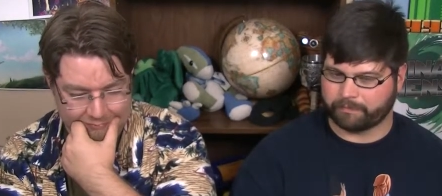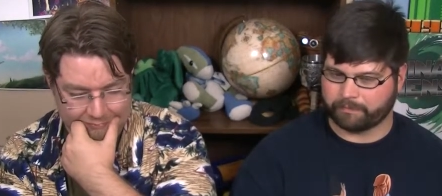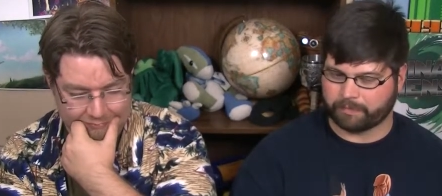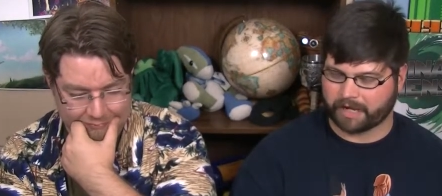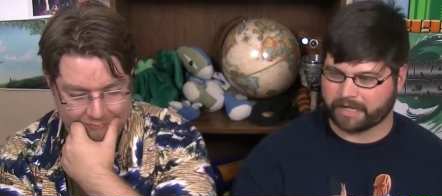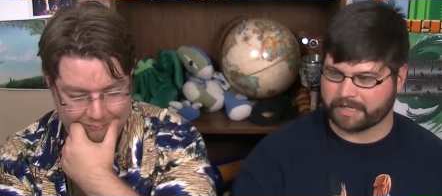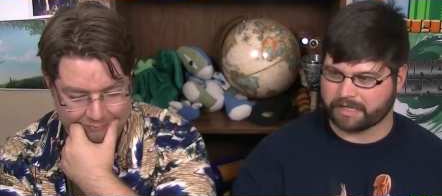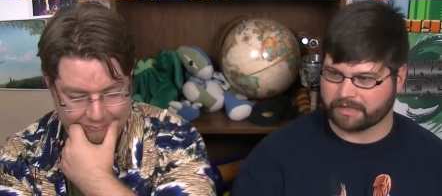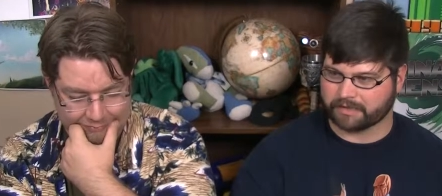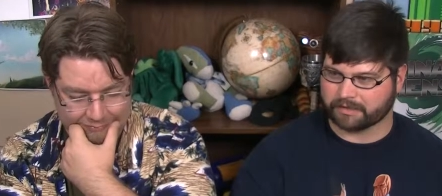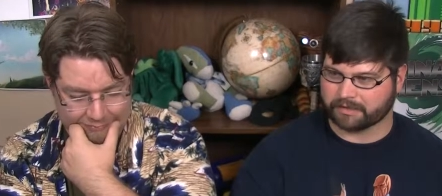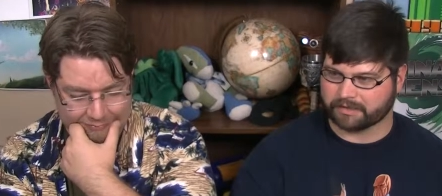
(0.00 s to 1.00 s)

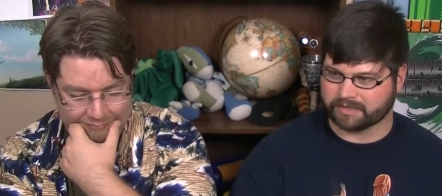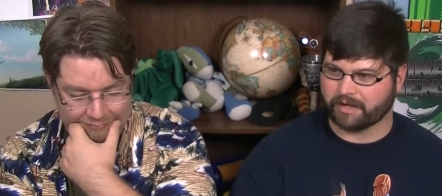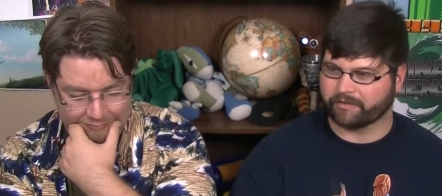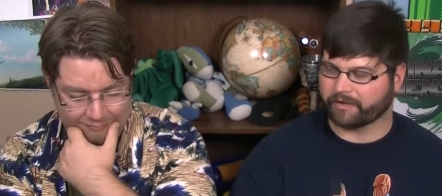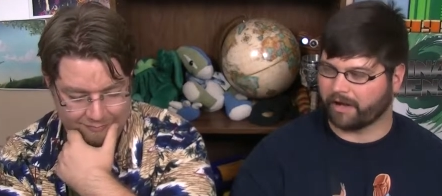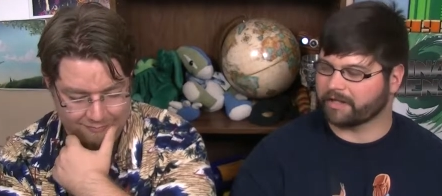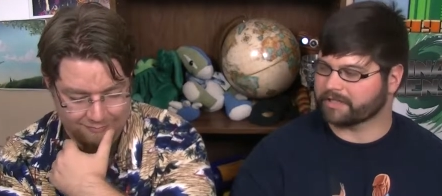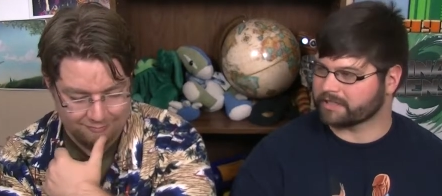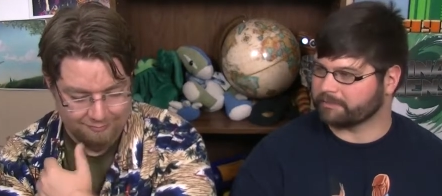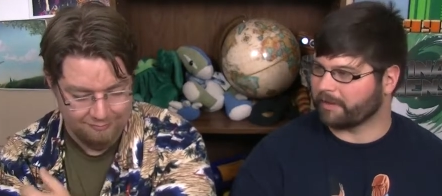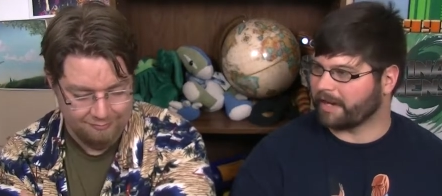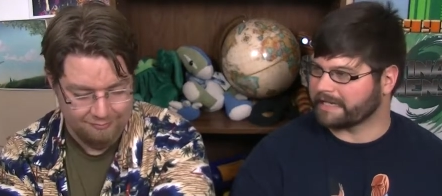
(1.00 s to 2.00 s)
Speaker 1: body self
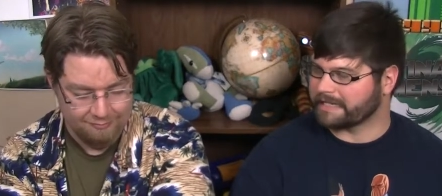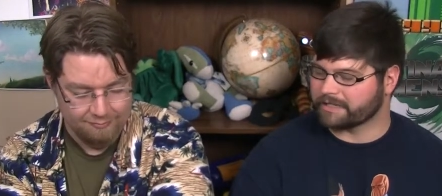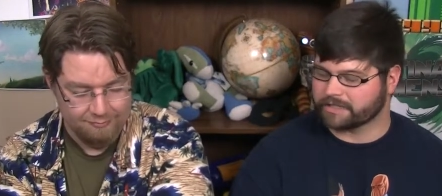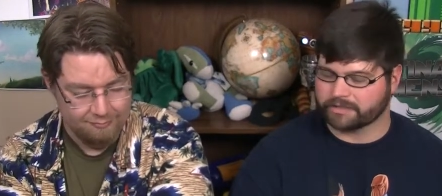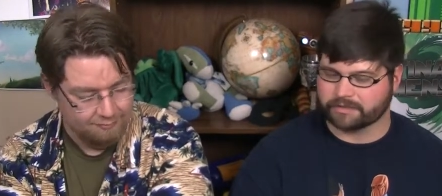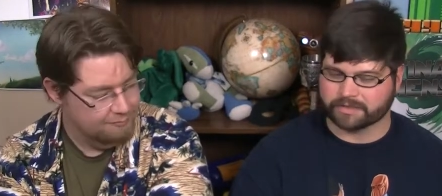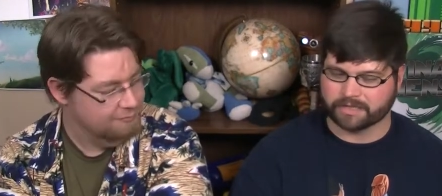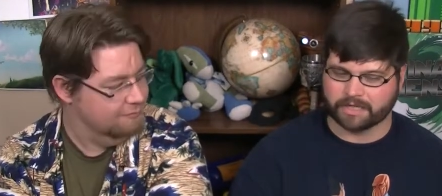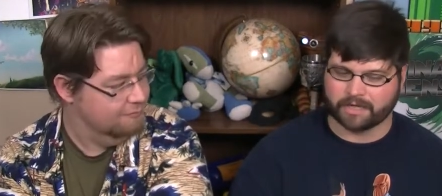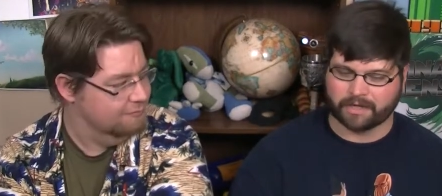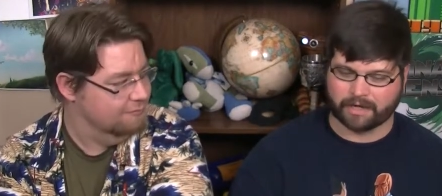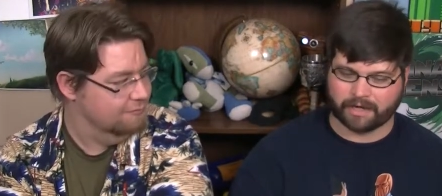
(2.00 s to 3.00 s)
conscious body issues.
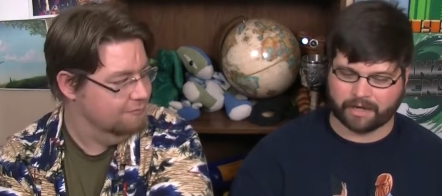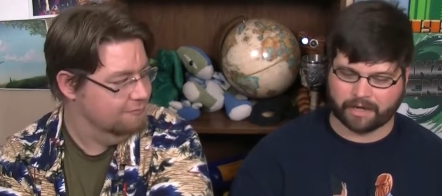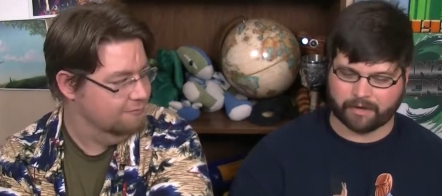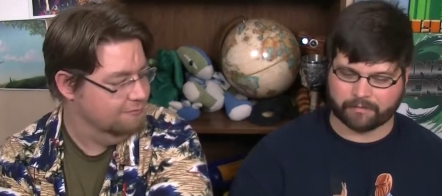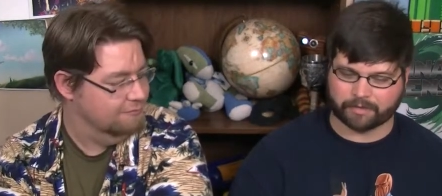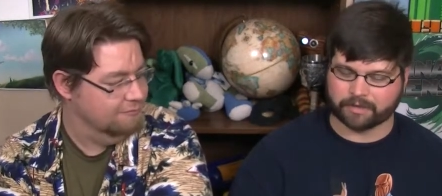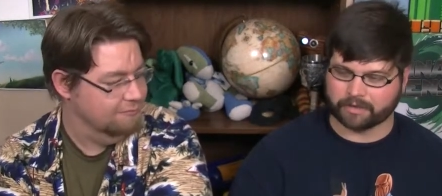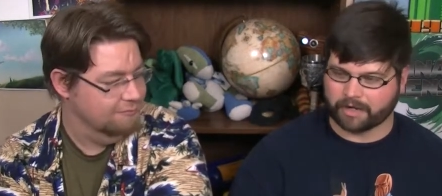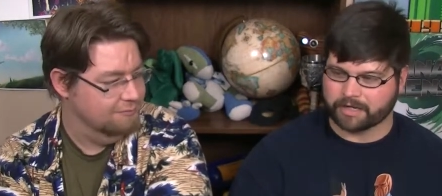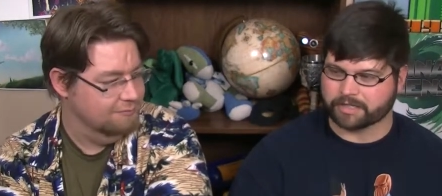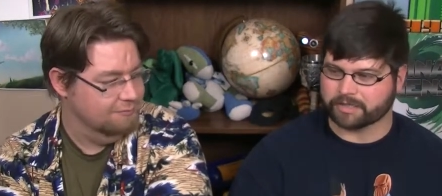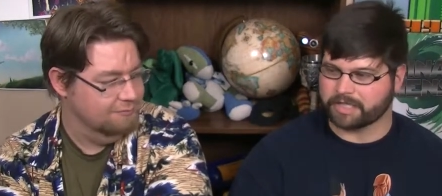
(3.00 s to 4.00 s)
Um,
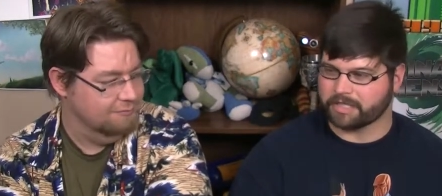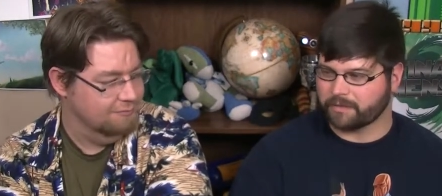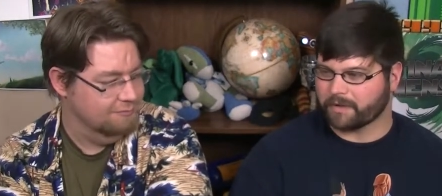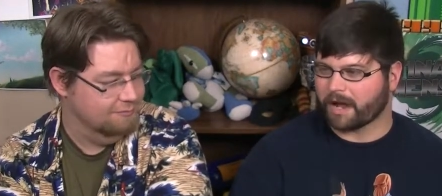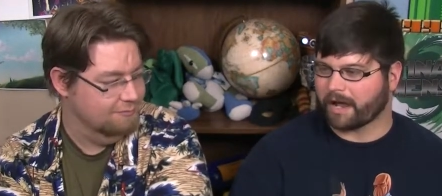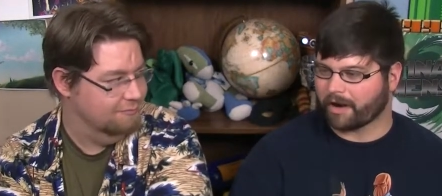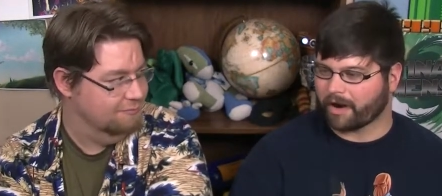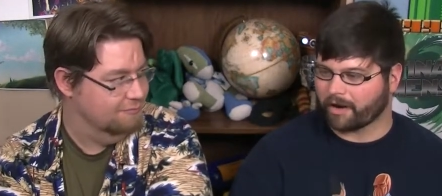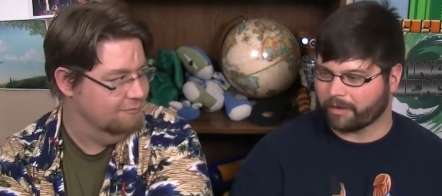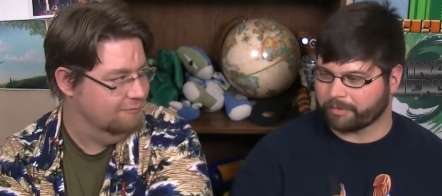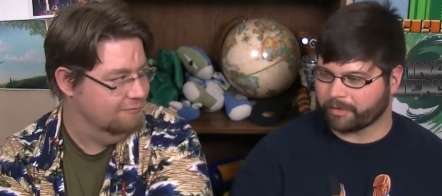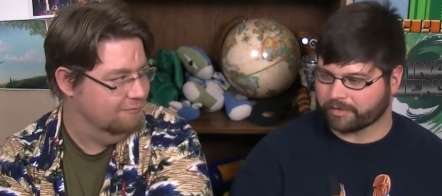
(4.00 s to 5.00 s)
largely, you and I
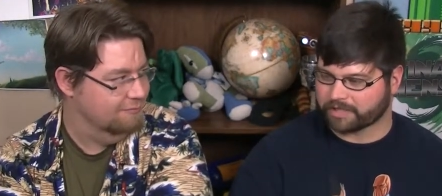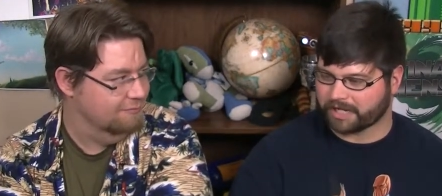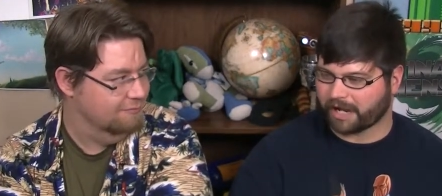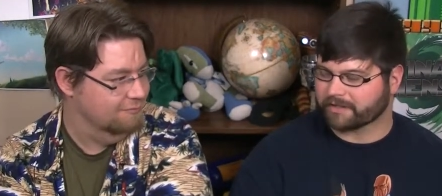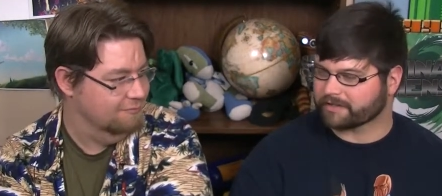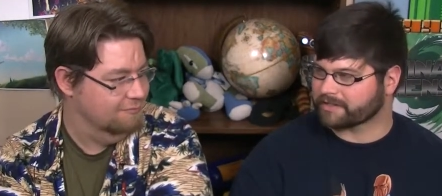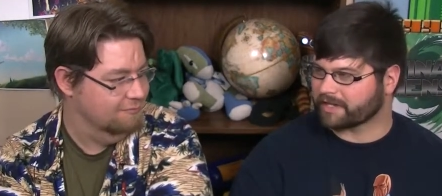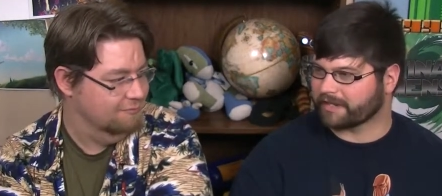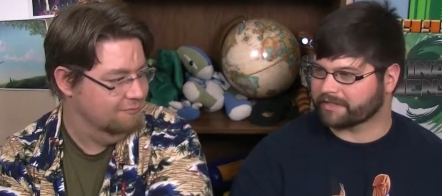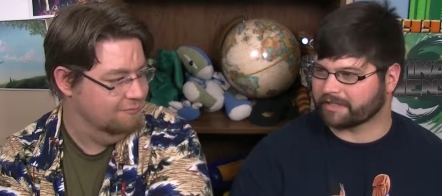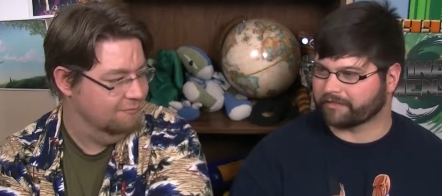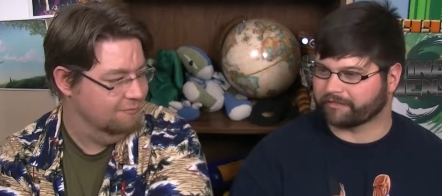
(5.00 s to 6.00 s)
are approaching
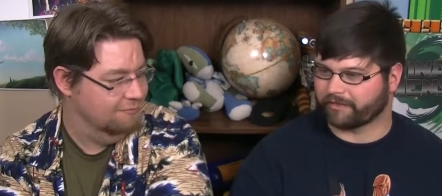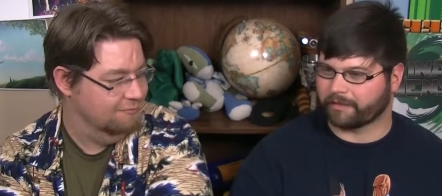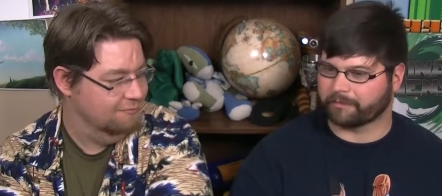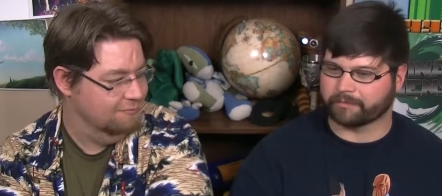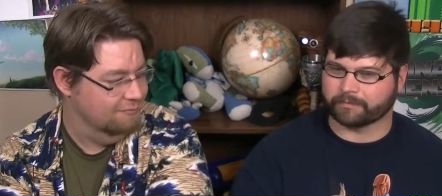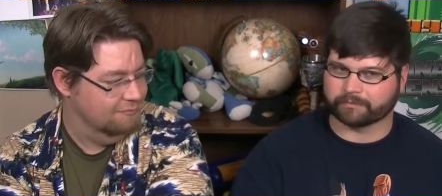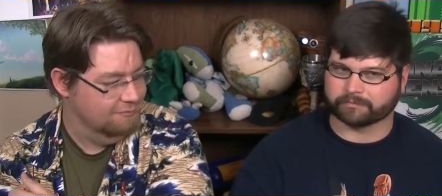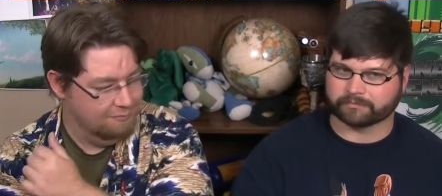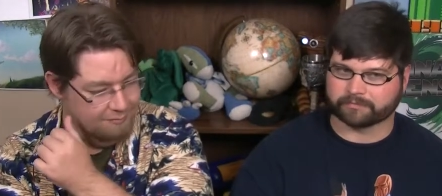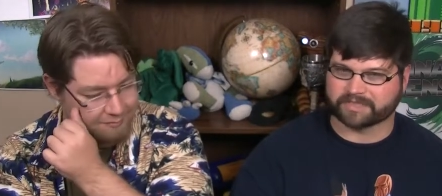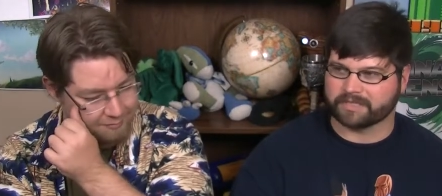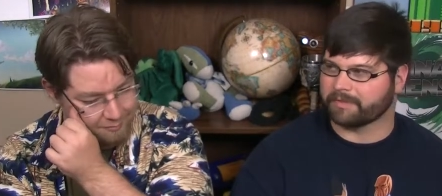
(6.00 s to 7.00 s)
exercising
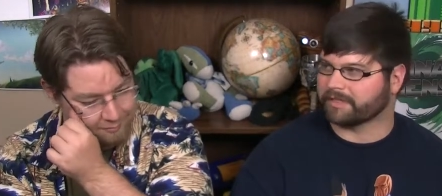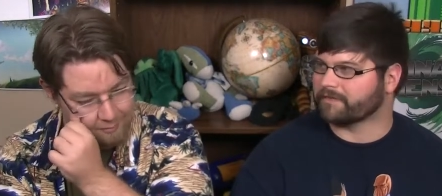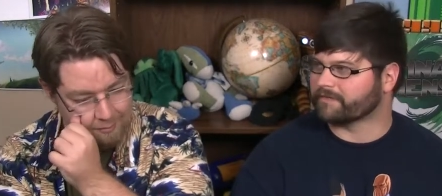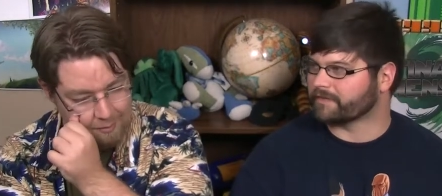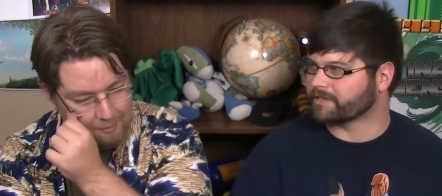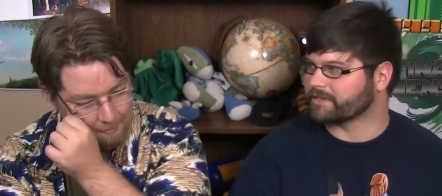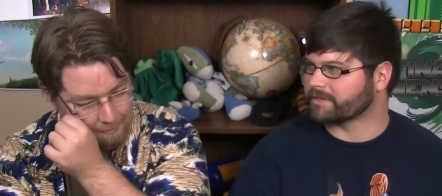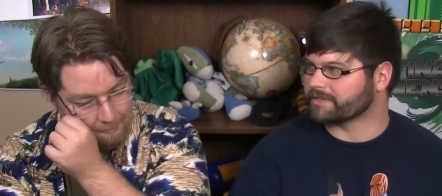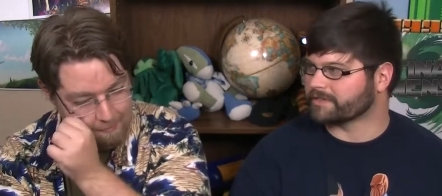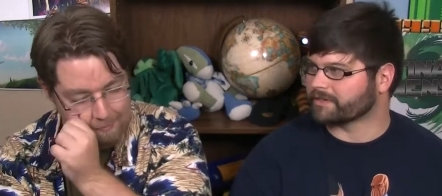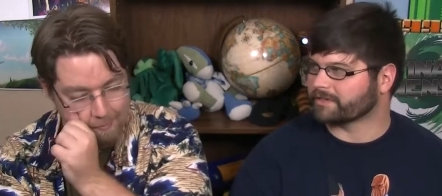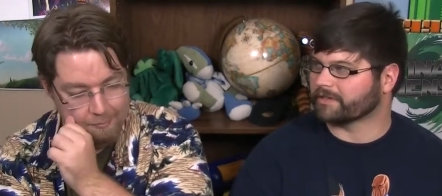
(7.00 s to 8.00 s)
from seemingly
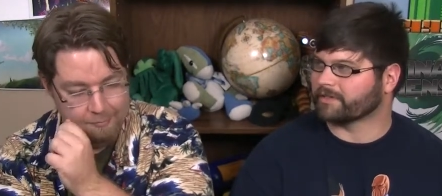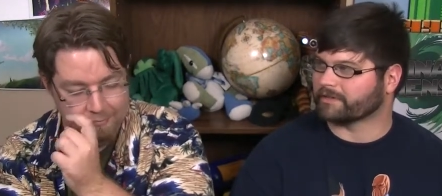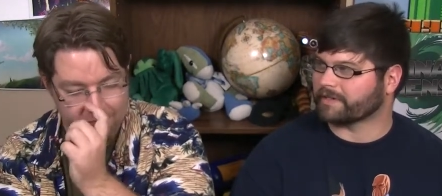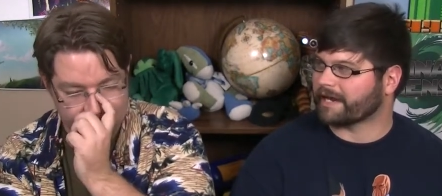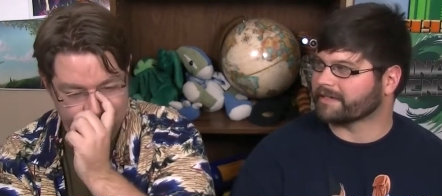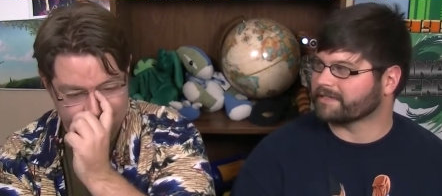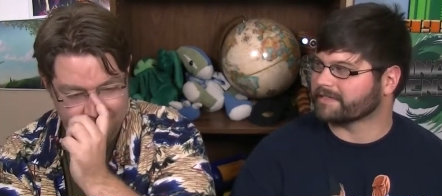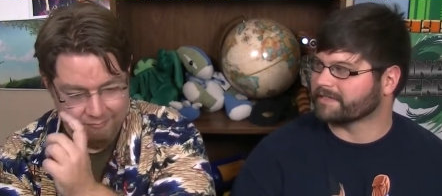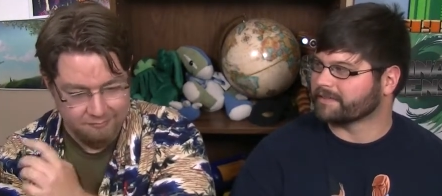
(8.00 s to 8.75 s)
virtuous or correct